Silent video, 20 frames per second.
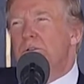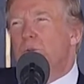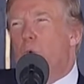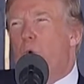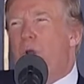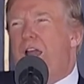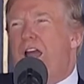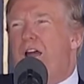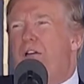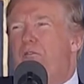
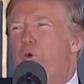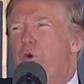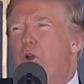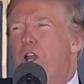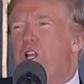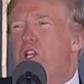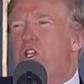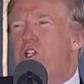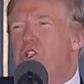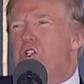We have
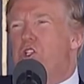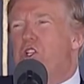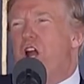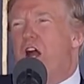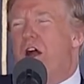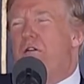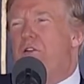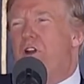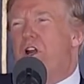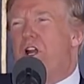
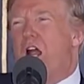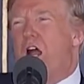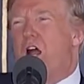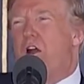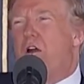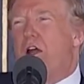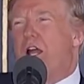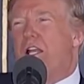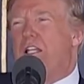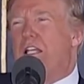rediscovered
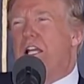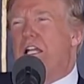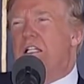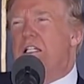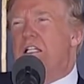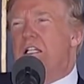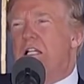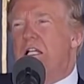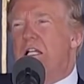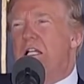our
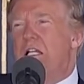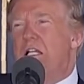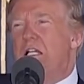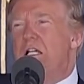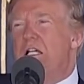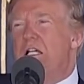identity,